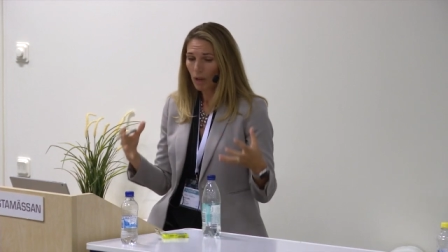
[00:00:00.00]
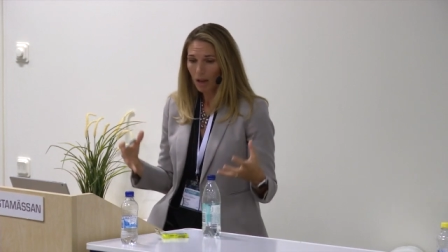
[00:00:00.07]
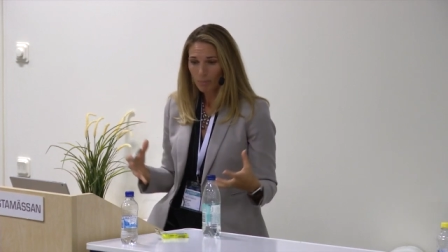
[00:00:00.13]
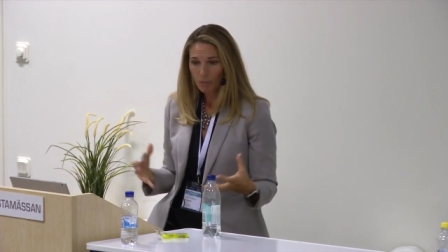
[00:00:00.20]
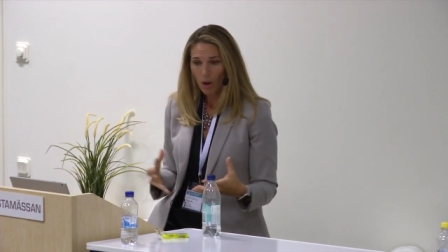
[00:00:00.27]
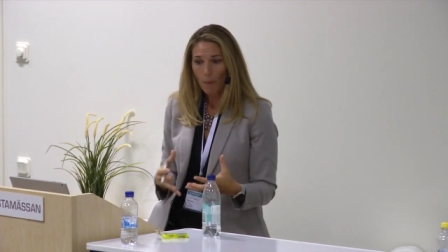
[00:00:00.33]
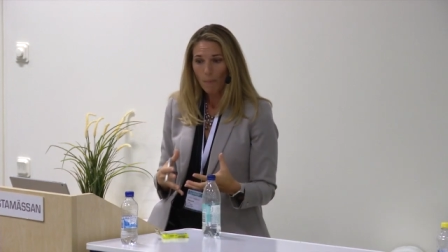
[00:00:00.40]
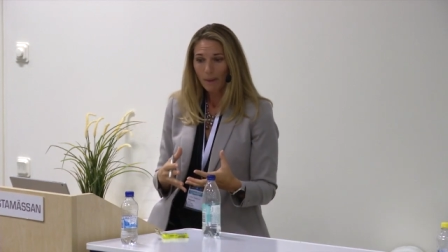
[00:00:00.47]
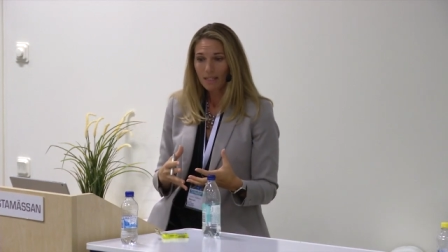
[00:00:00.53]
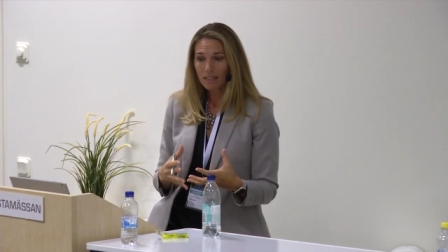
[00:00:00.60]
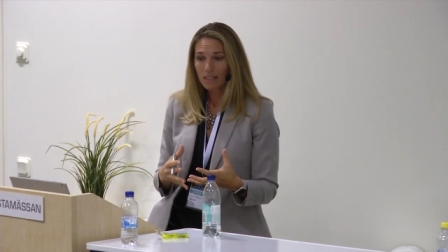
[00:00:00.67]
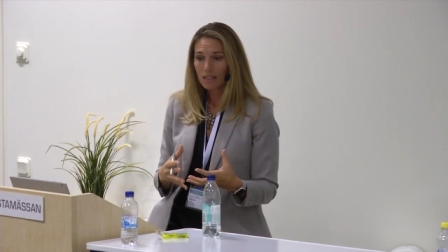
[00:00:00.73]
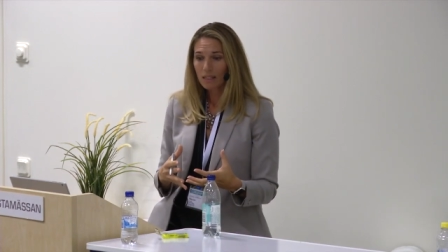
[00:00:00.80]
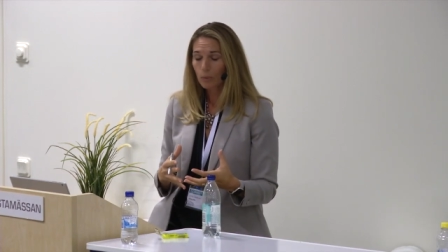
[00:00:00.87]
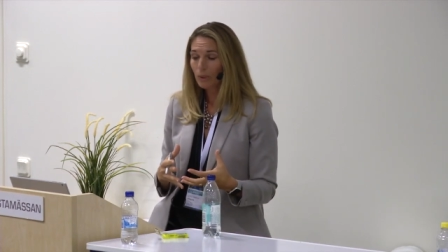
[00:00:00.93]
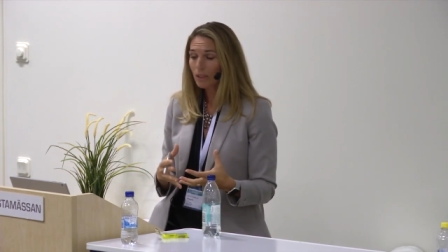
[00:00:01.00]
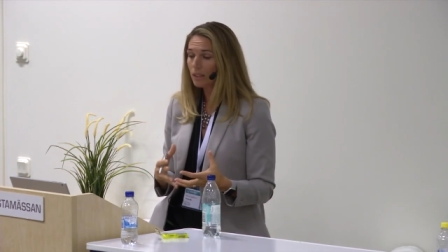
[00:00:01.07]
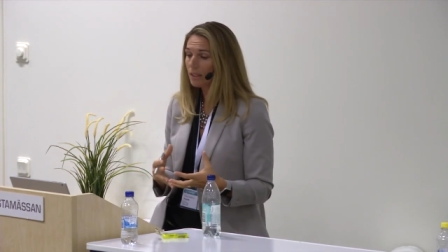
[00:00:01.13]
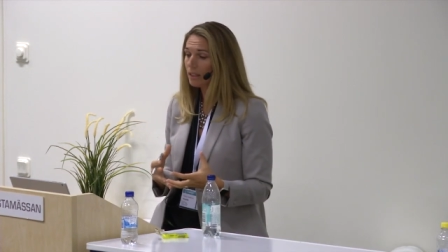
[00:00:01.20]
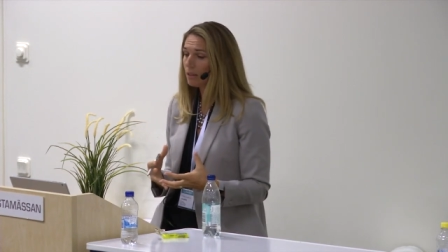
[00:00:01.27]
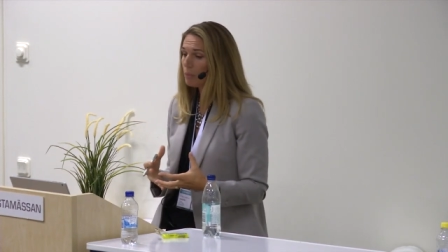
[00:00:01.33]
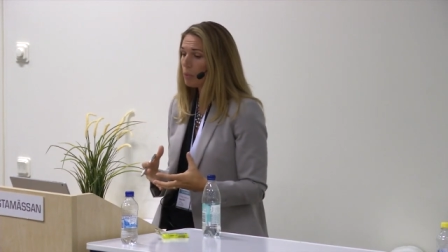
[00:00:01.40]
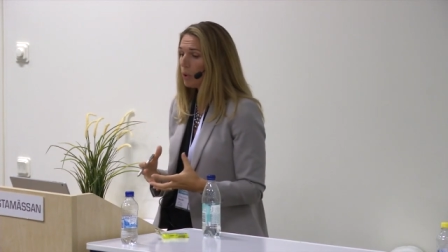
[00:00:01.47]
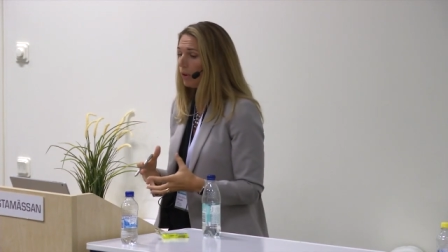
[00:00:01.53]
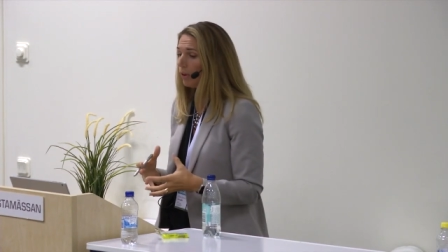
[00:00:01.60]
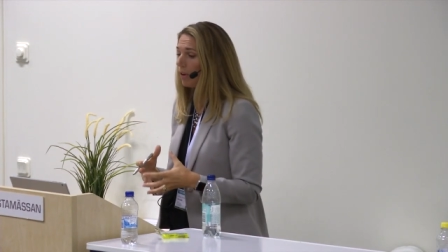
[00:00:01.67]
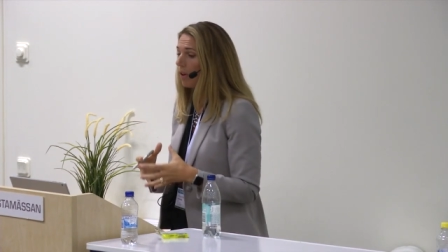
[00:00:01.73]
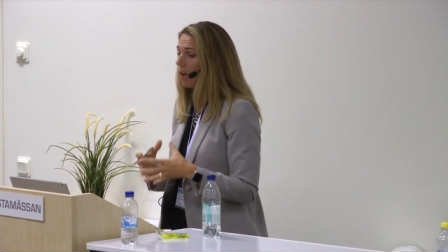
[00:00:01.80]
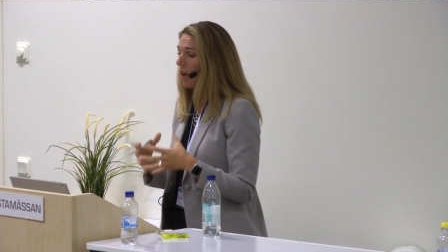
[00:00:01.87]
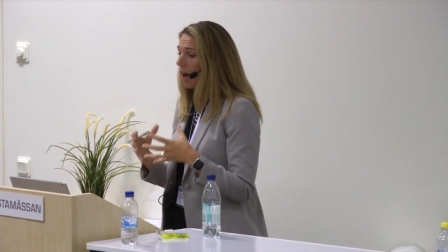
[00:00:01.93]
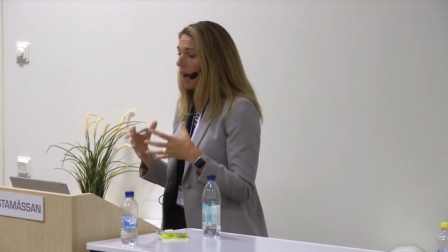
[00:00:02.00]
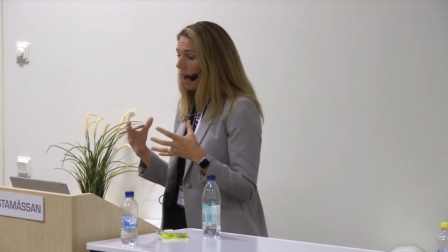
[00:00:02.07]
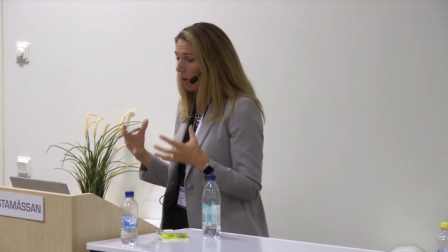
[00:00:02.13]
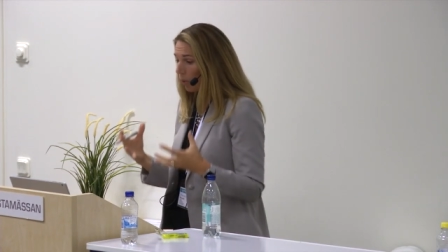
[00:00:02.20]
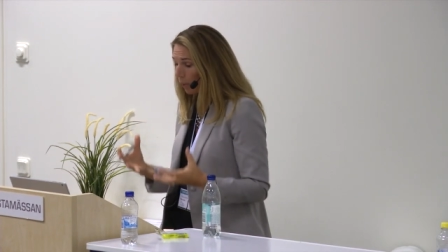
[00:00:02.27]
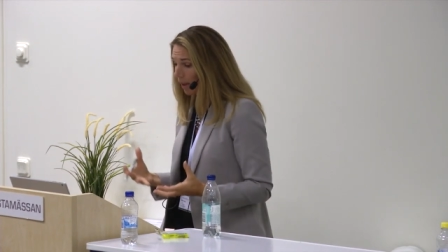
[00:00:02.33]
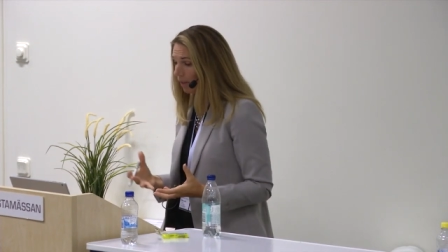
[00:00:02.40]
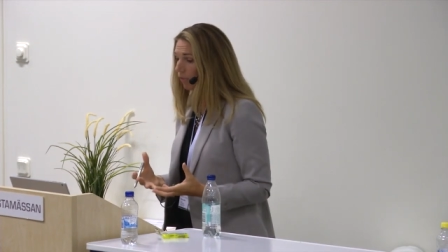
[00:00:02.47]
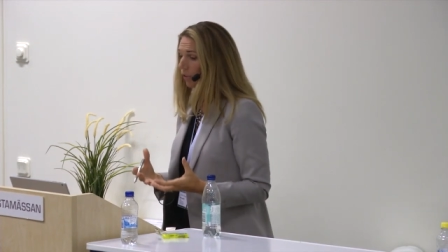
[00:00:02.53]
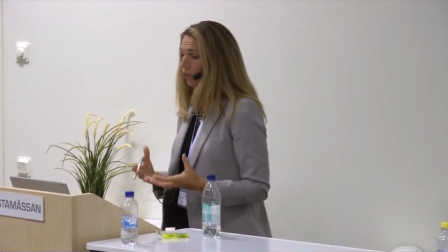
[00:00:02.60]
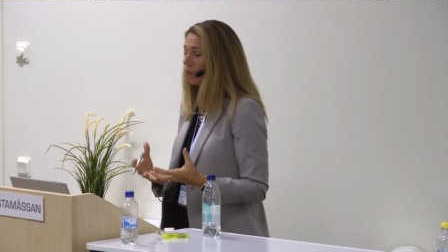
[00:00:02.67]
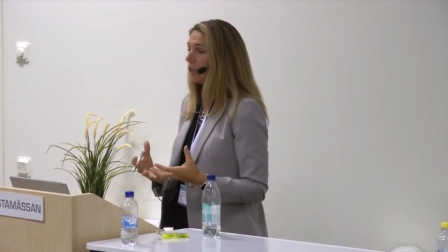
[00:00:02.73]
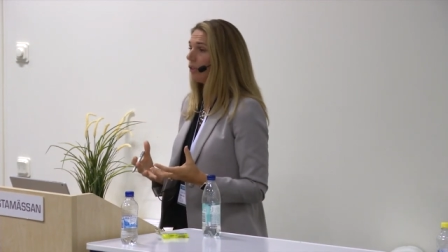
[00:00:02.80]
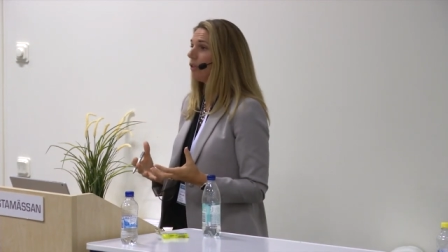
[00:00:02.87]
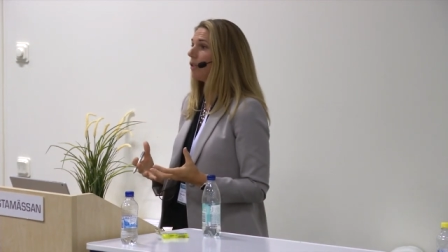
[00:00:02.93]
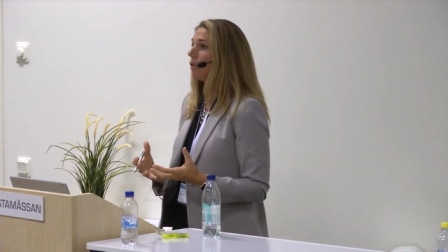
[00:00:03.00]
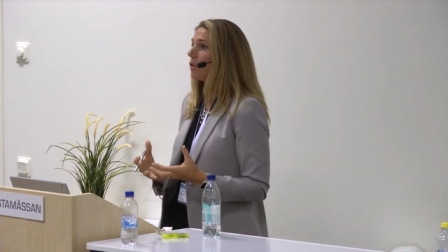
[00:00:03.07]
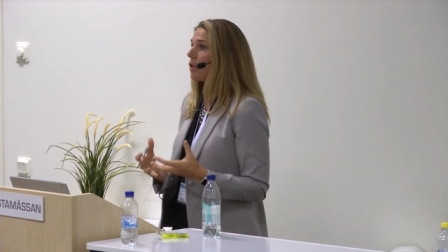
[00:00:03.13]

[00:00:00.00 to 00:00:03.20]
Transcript: i'm not based in sweden anymore however